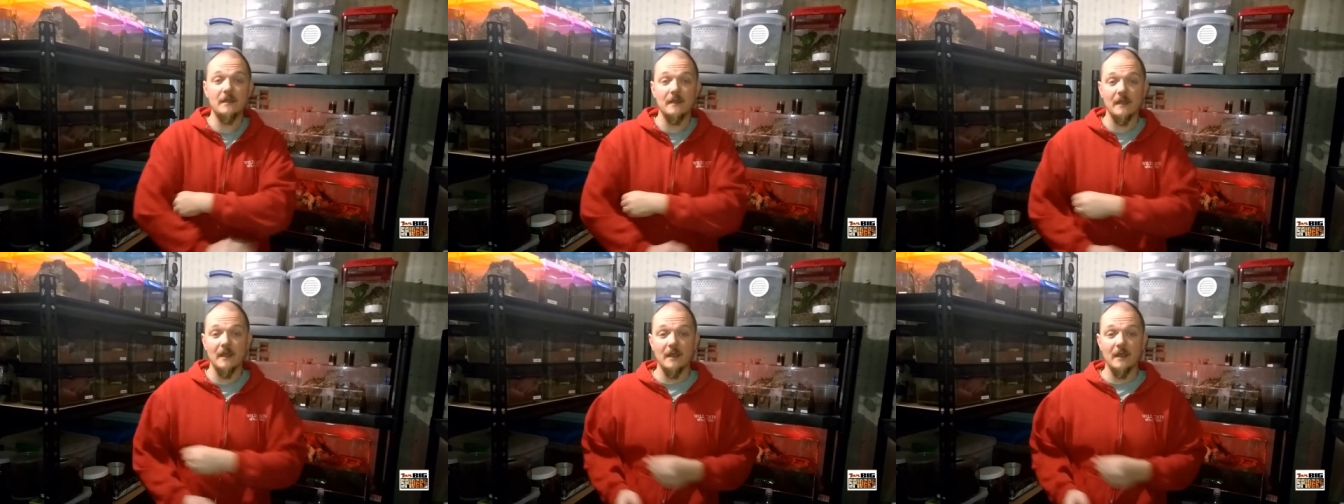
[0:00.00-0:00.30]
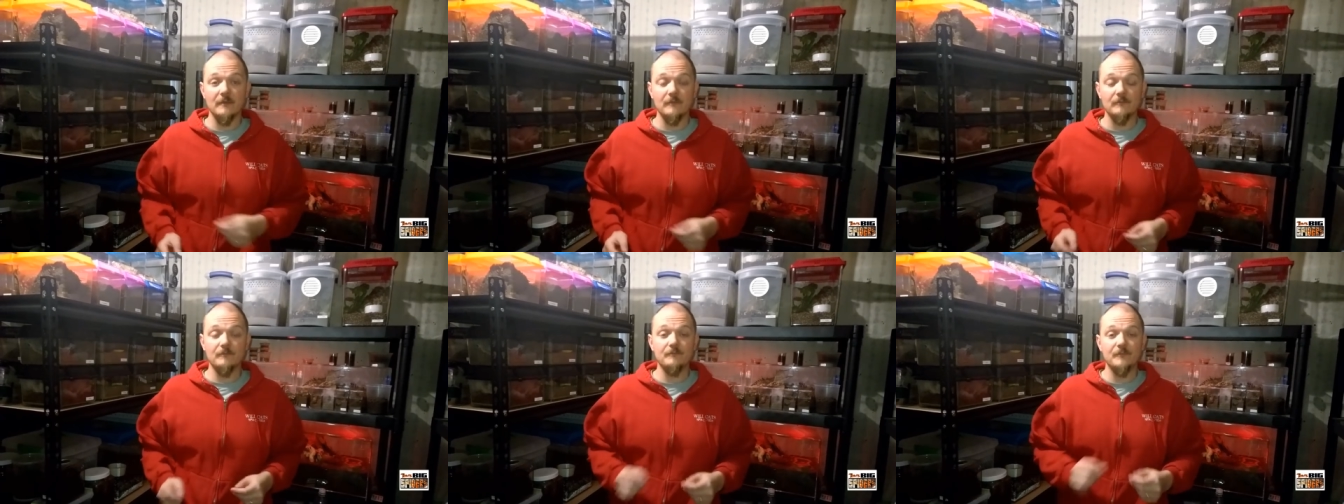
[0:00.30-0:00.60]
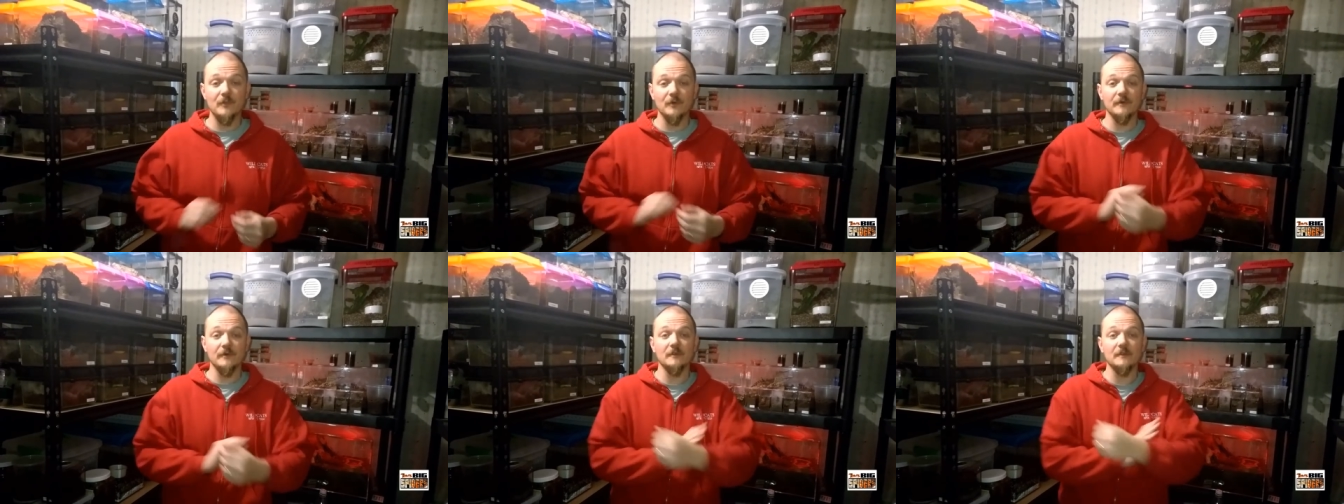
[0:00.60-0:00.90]
and
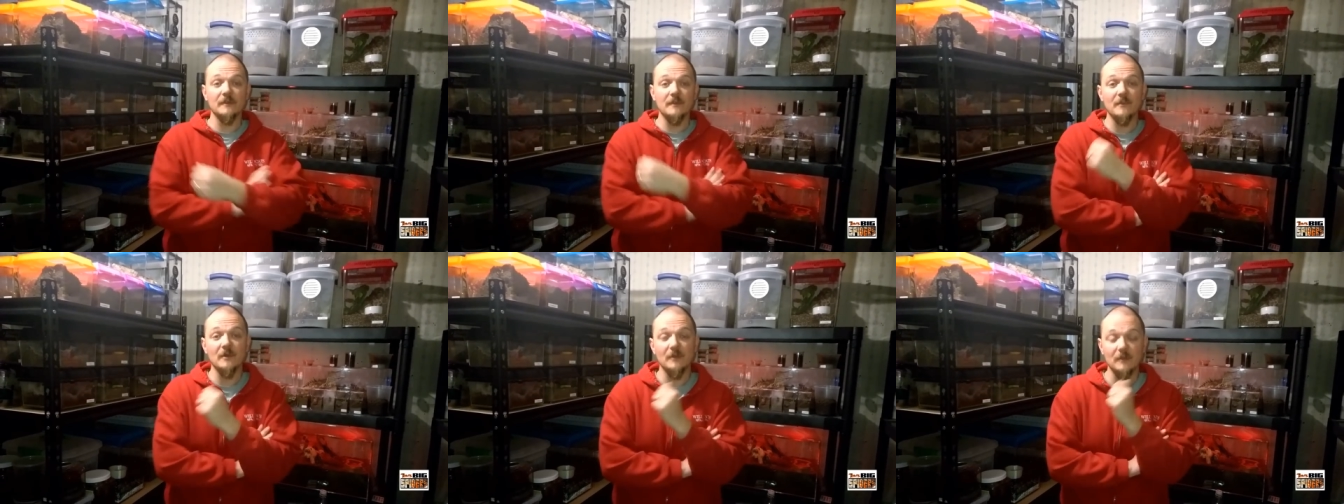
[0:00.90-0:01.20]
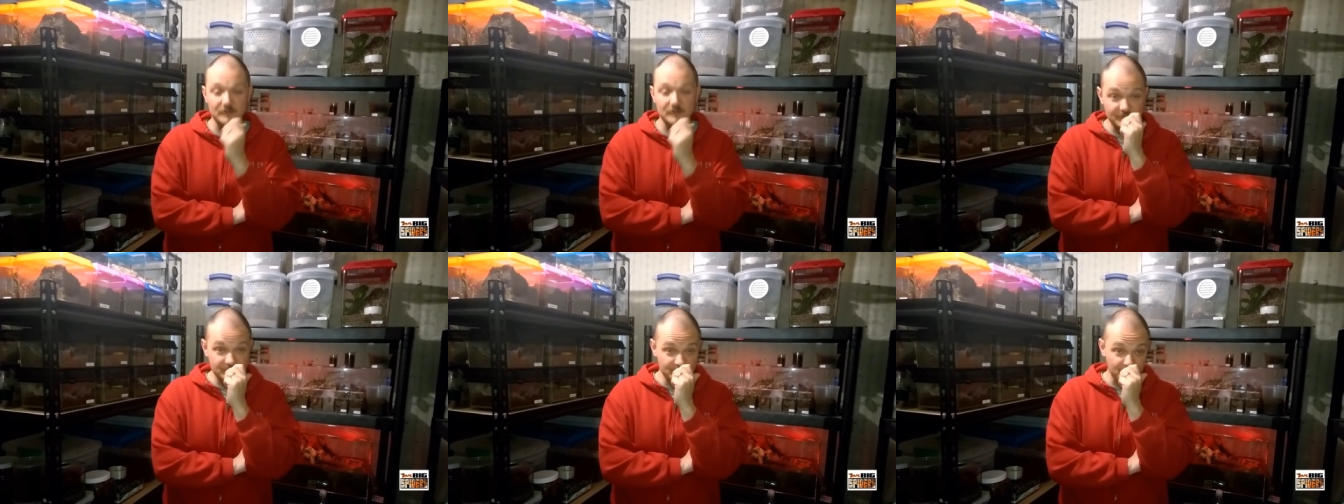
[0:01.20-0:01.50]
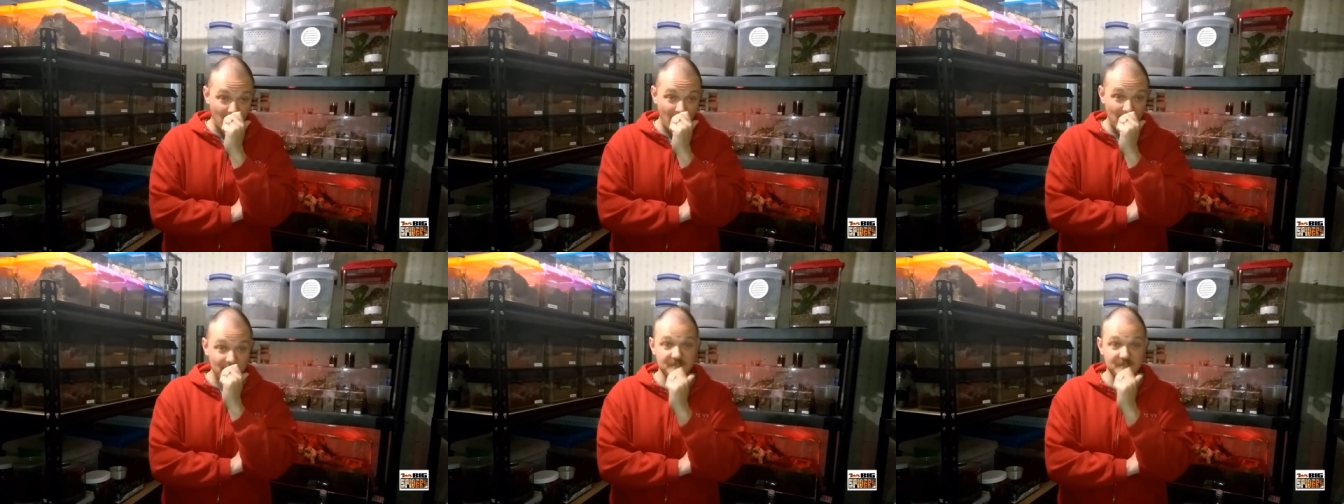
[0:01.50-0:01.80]
Billy will leave me a little
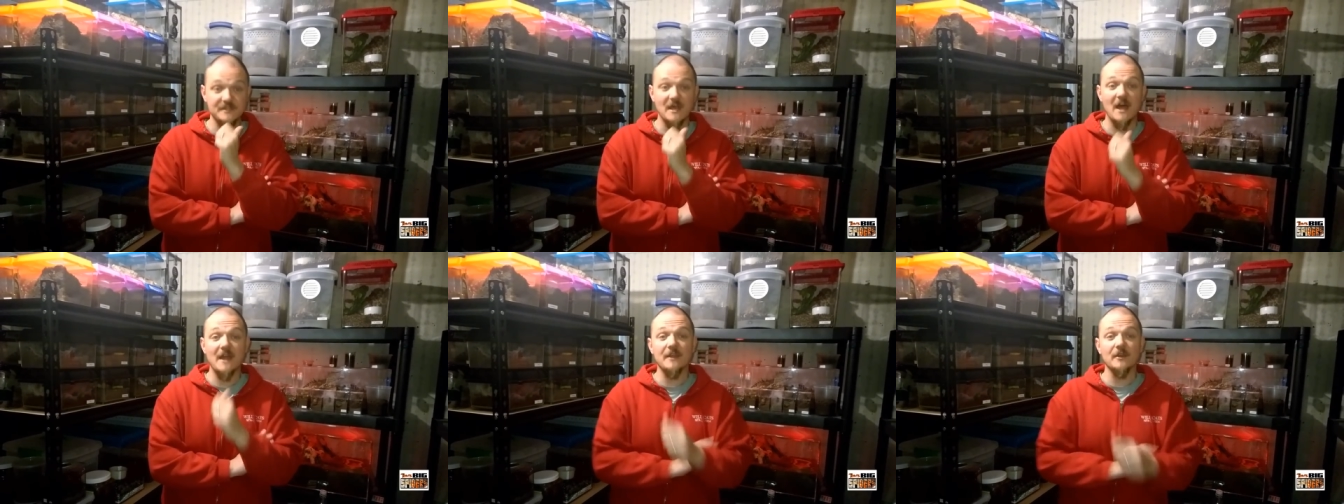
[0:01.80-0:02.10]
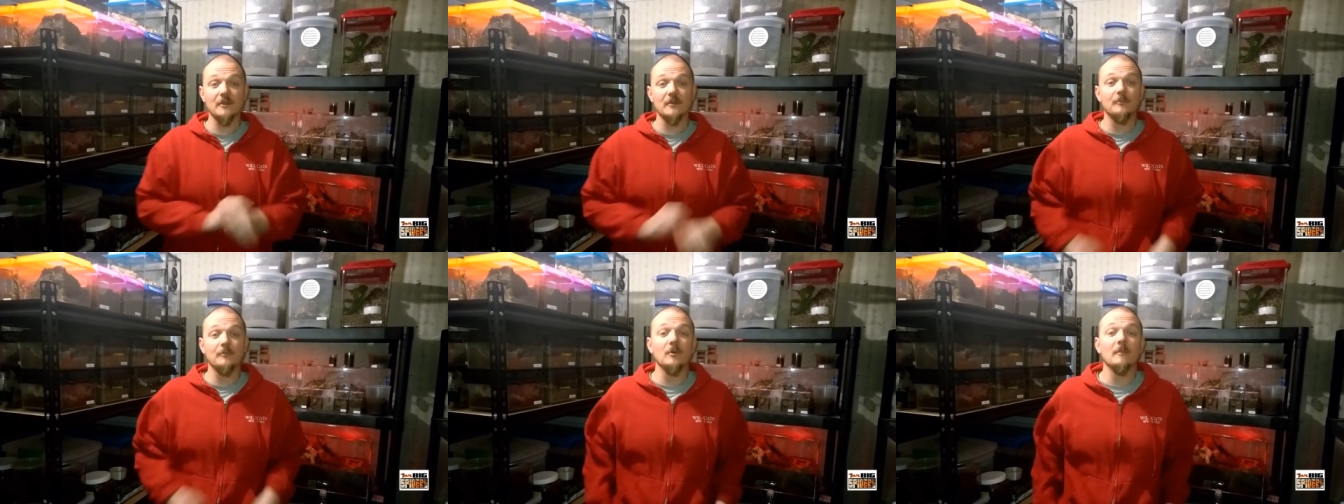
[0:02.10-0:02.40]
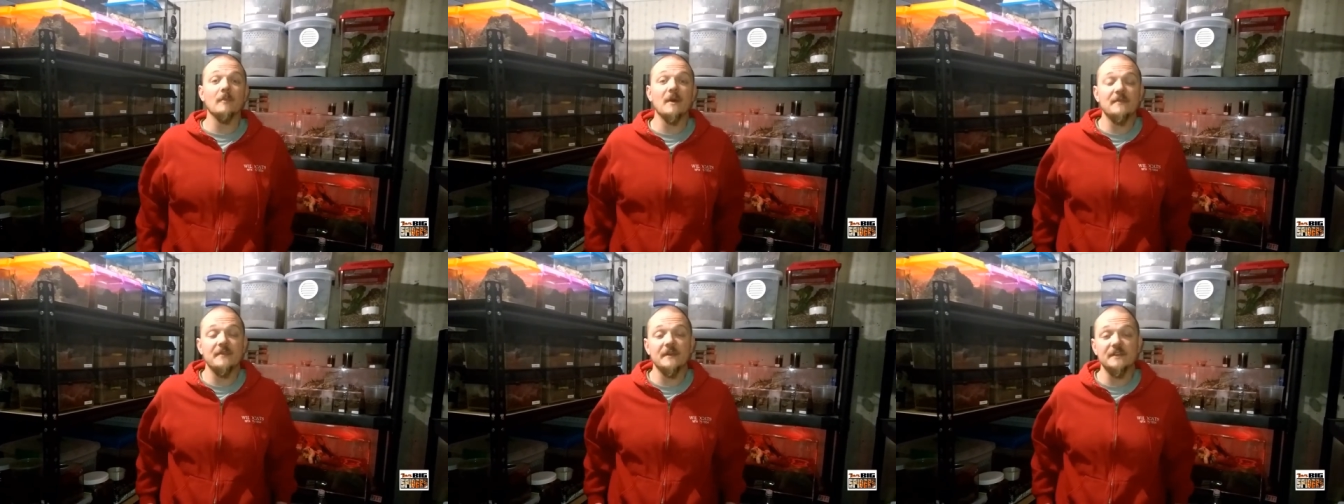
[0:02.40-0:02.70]
spot in the side here to put
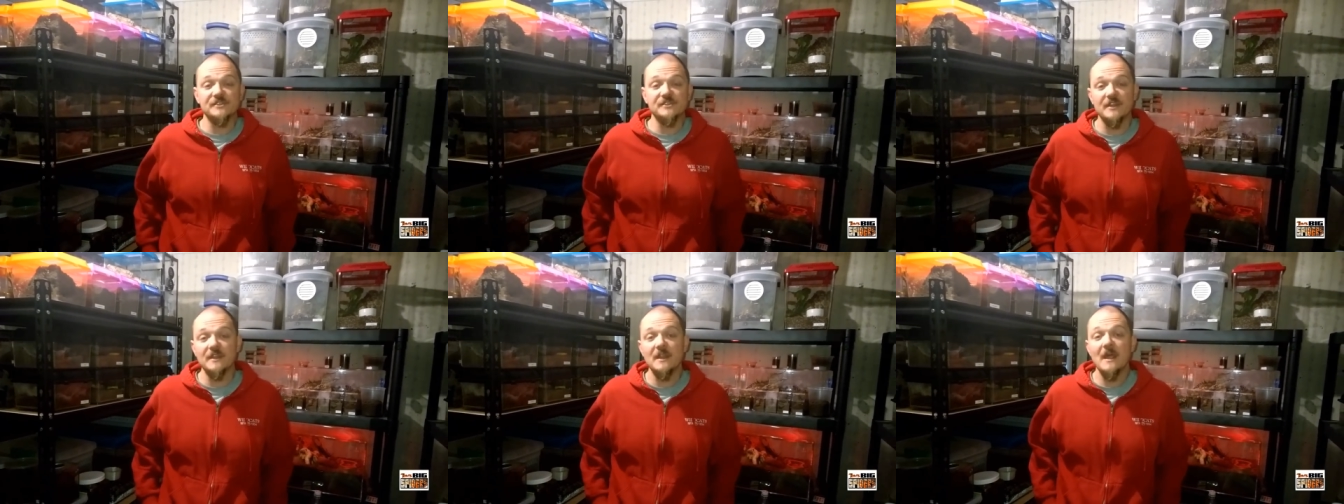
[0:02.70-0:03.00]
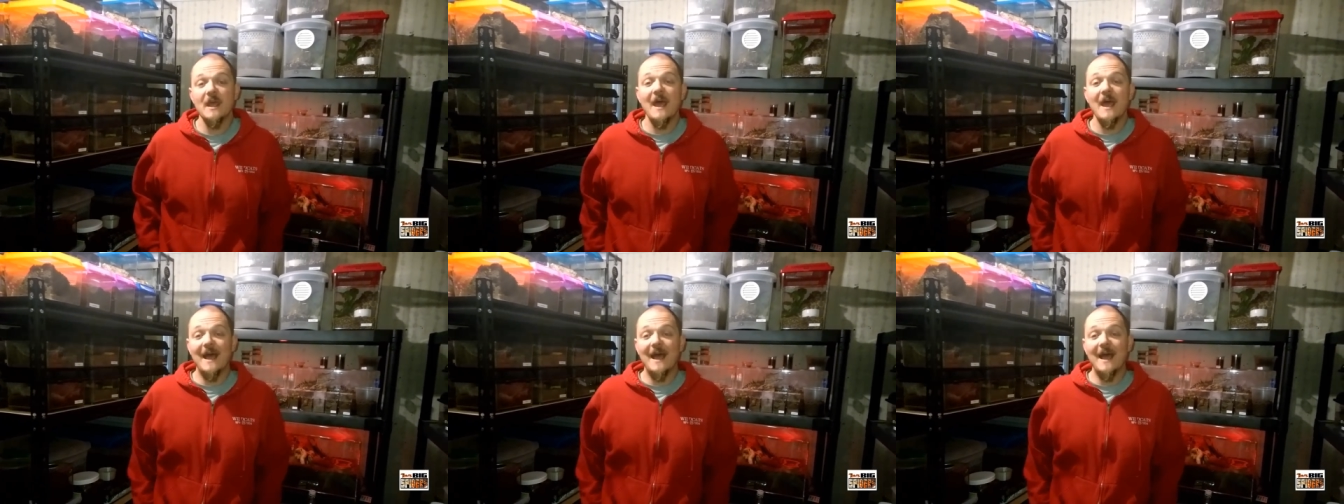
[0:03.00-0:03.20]
my things in.